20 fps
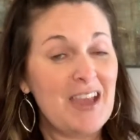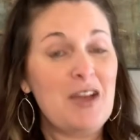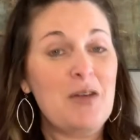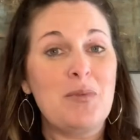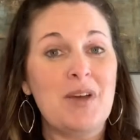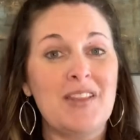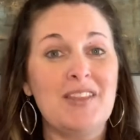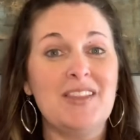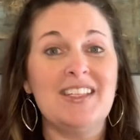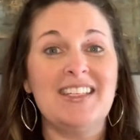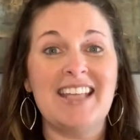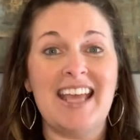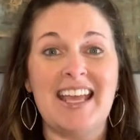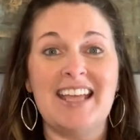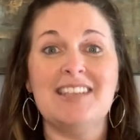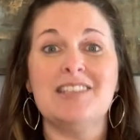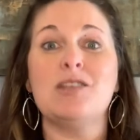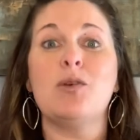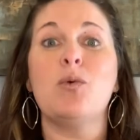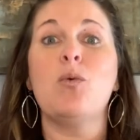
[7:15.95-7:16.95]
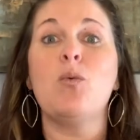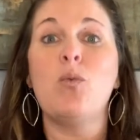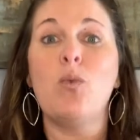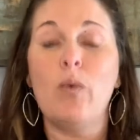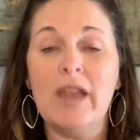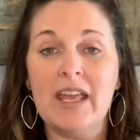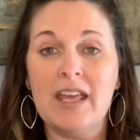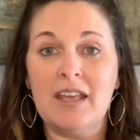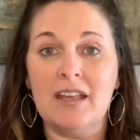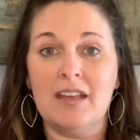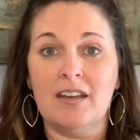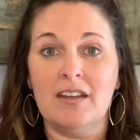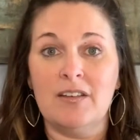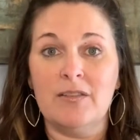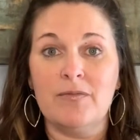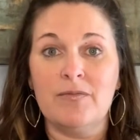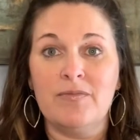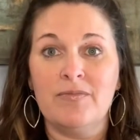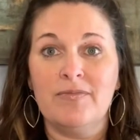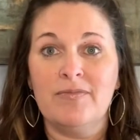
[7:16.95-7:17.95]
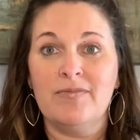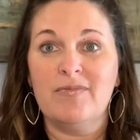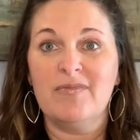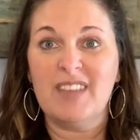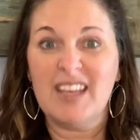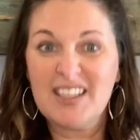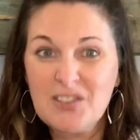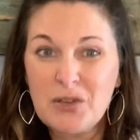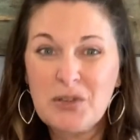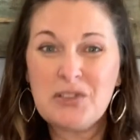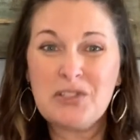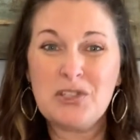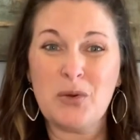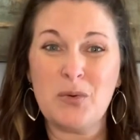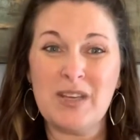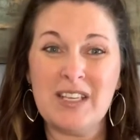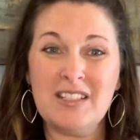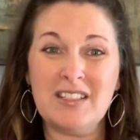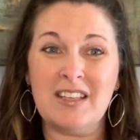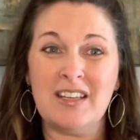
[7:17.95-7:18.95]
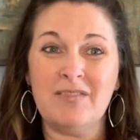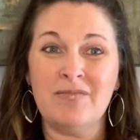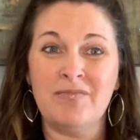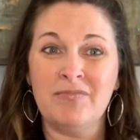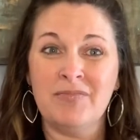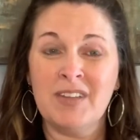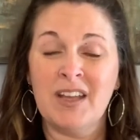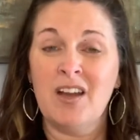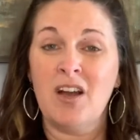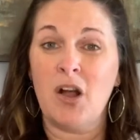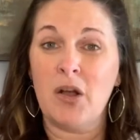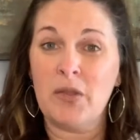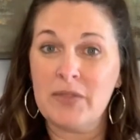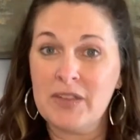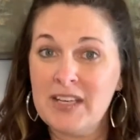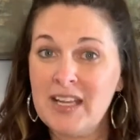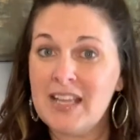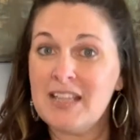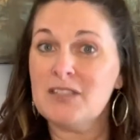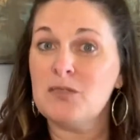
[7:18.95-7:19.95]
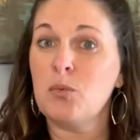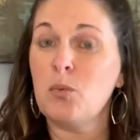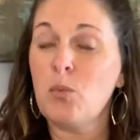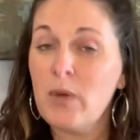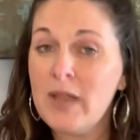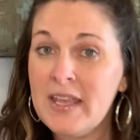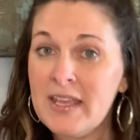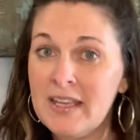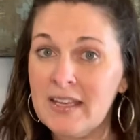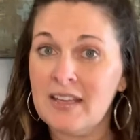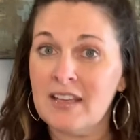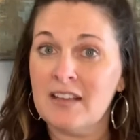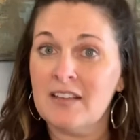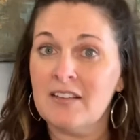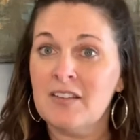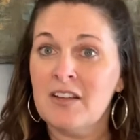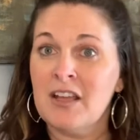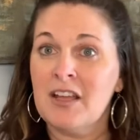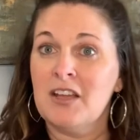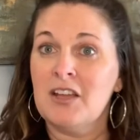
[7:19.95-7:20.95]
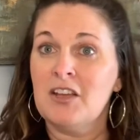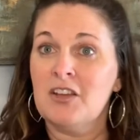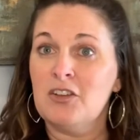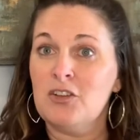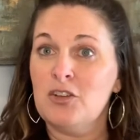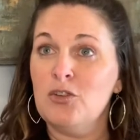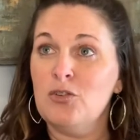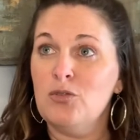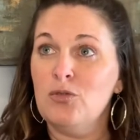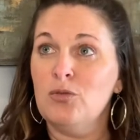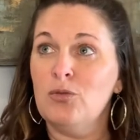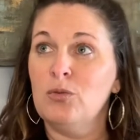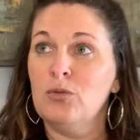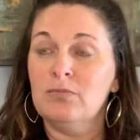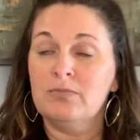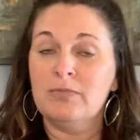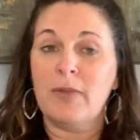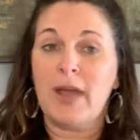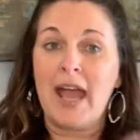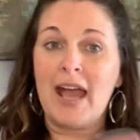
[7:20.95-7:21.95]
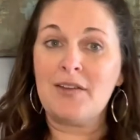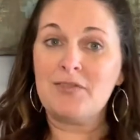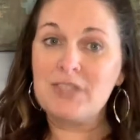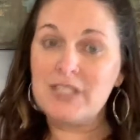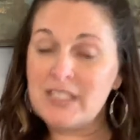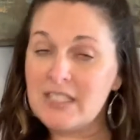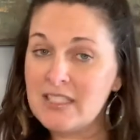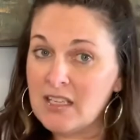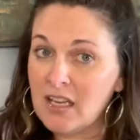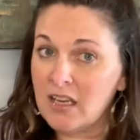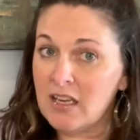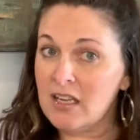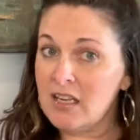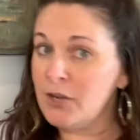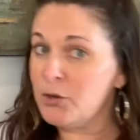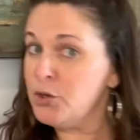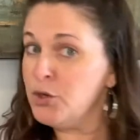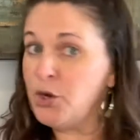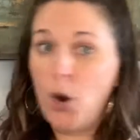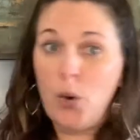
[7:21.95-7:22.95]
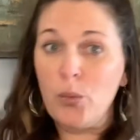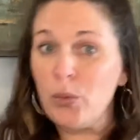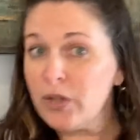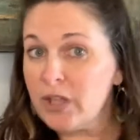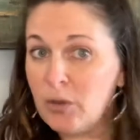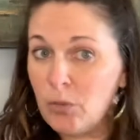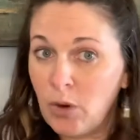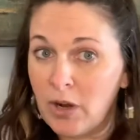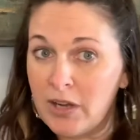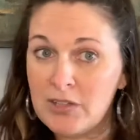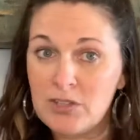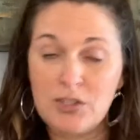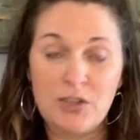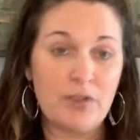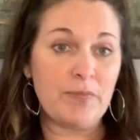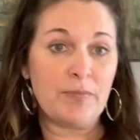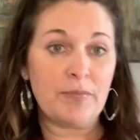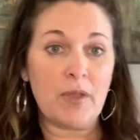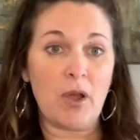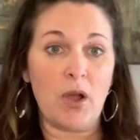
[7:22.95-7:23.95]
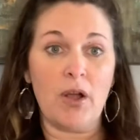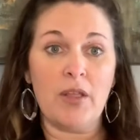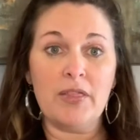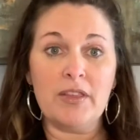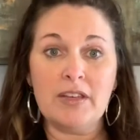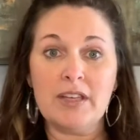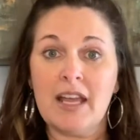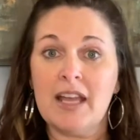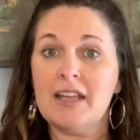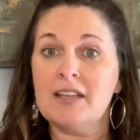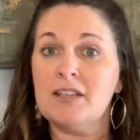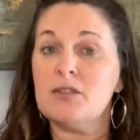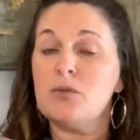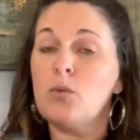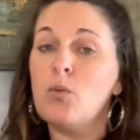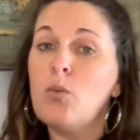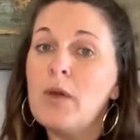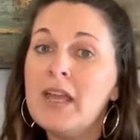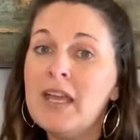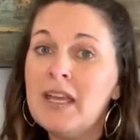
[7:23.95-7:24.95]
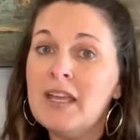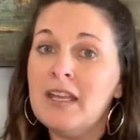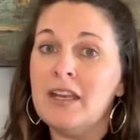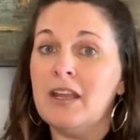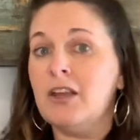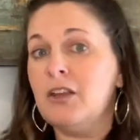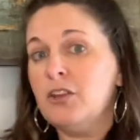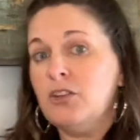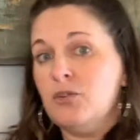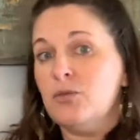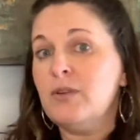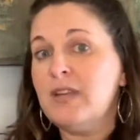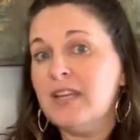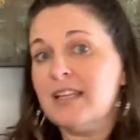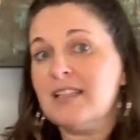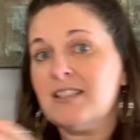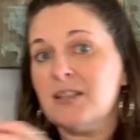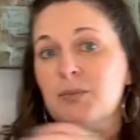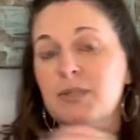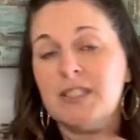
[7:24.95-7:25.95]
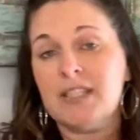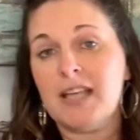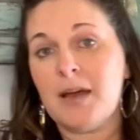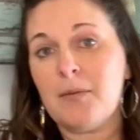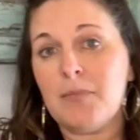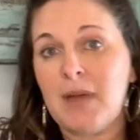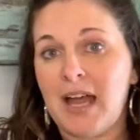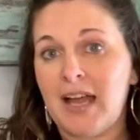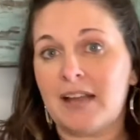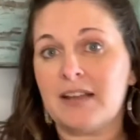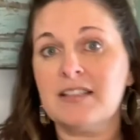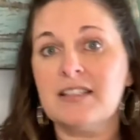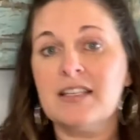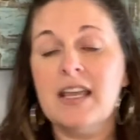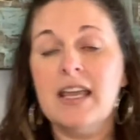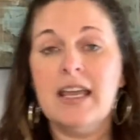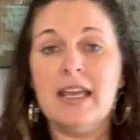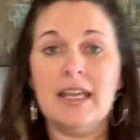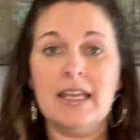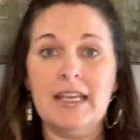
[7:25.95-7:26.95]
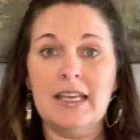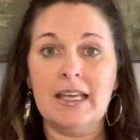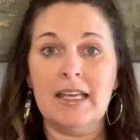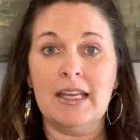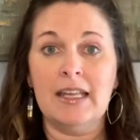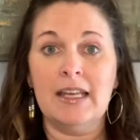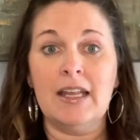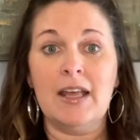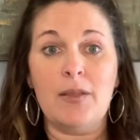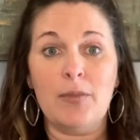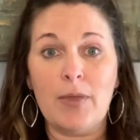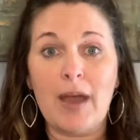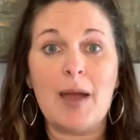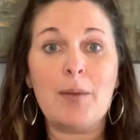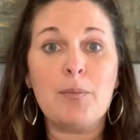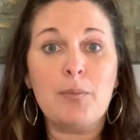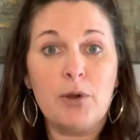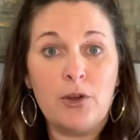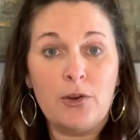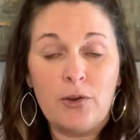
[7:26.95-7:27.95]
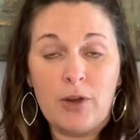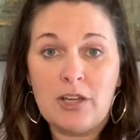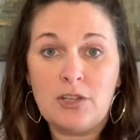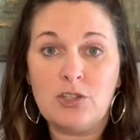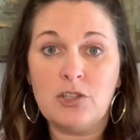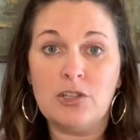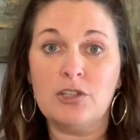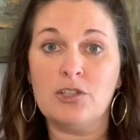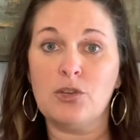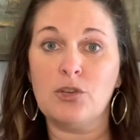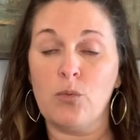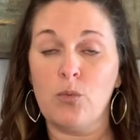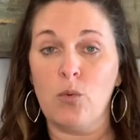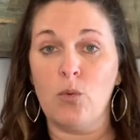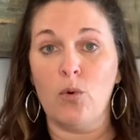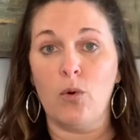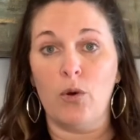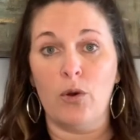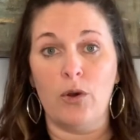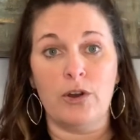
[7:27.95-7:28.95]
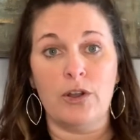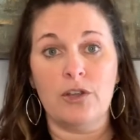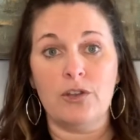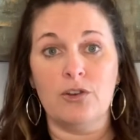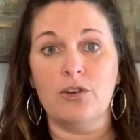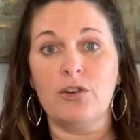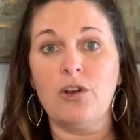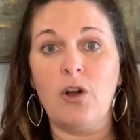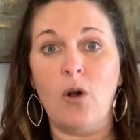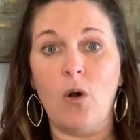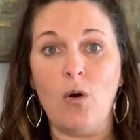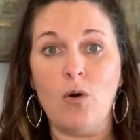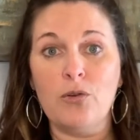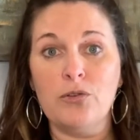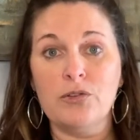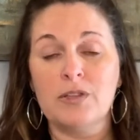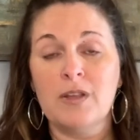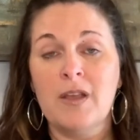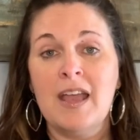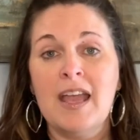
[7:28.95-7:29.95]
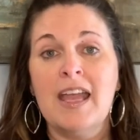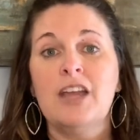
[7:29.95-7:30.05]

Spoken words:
but the days when things aren't so easy, on the days when you have to study and you don't really want to, on the days when you get some setbacks in that progression toward your goals.